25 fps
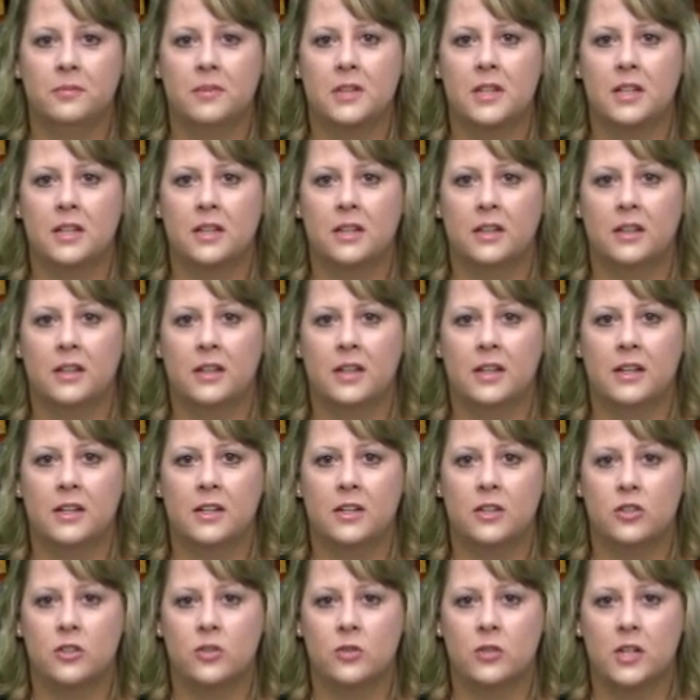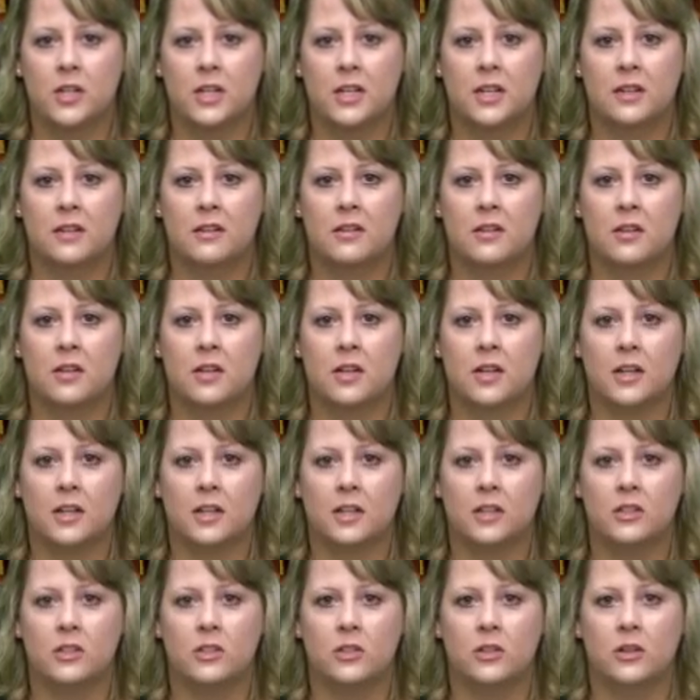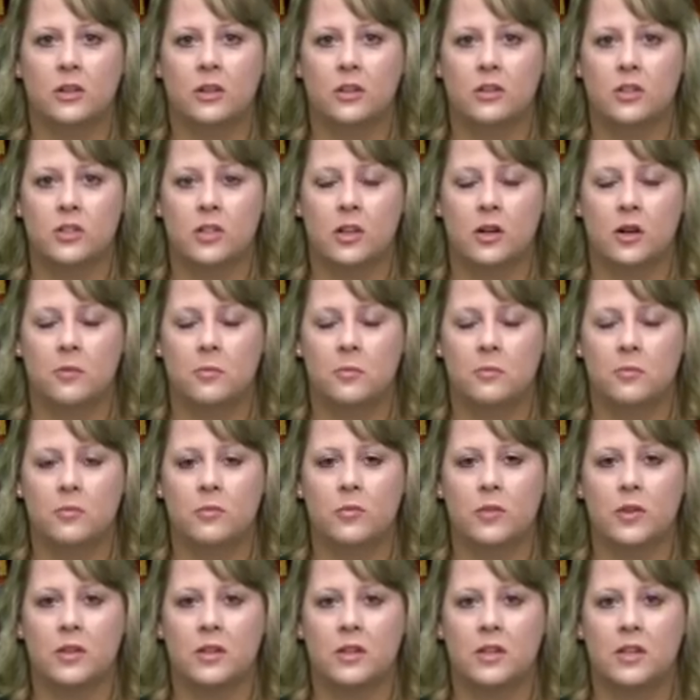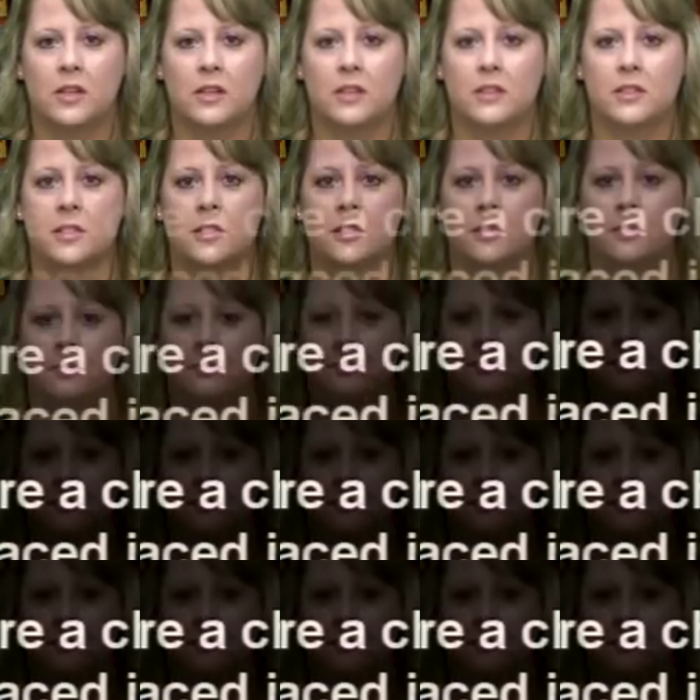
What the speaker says: and I enjoyed it and thought I could do a good job with kids.